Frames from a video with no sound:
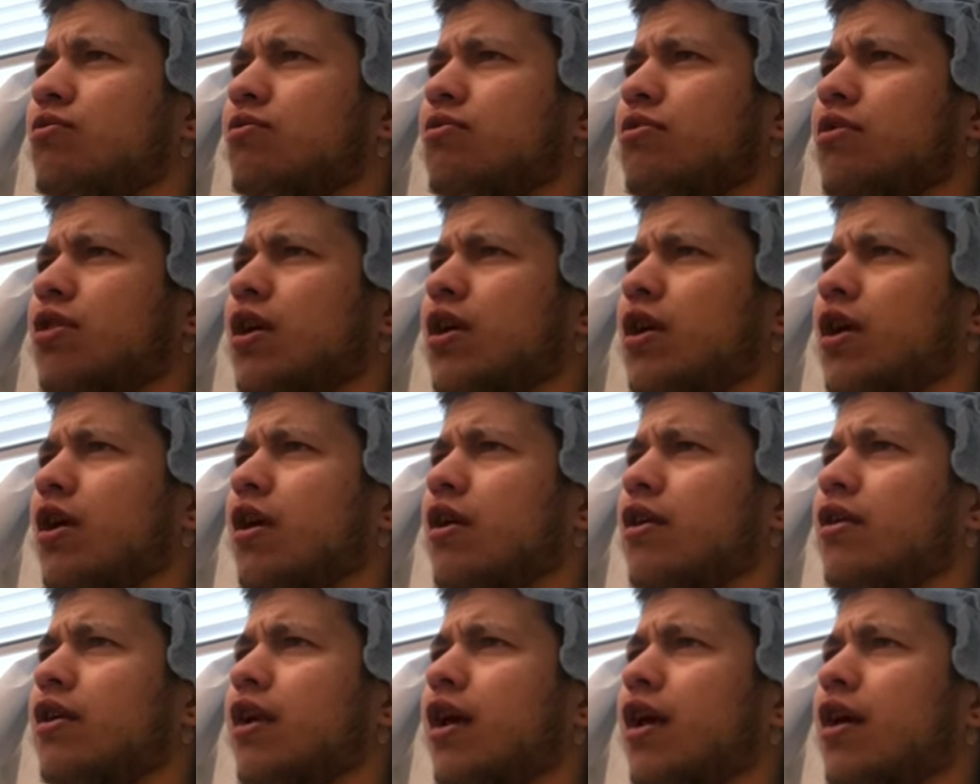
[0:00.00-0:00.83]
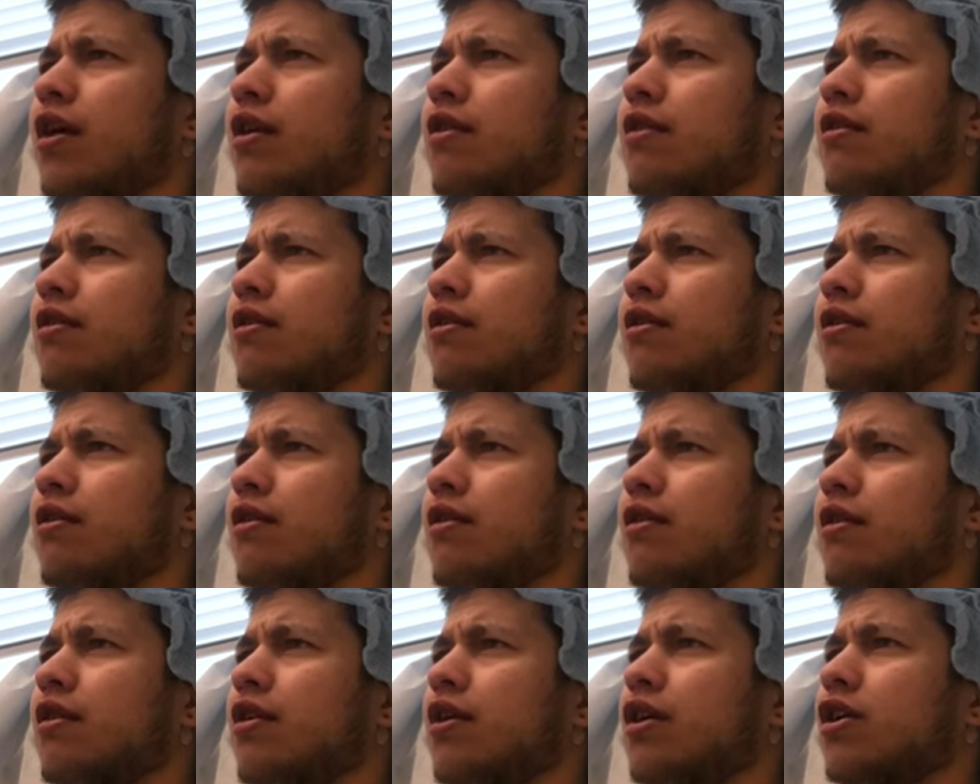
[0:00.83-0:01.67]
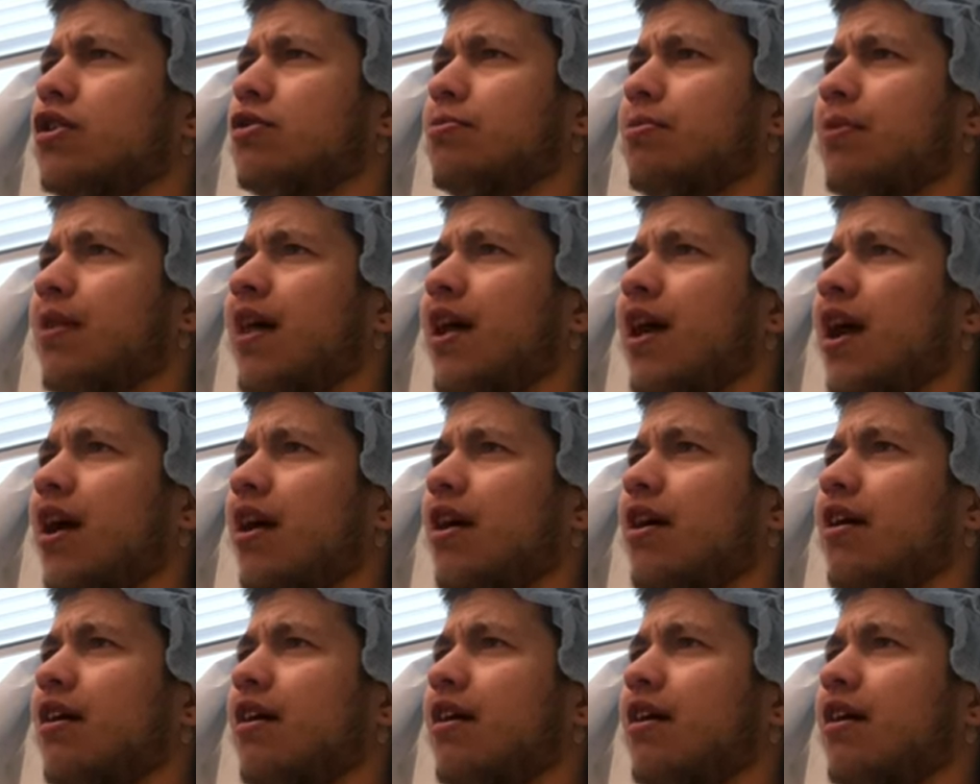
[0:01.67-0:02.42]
you got your hair dyed. It's black.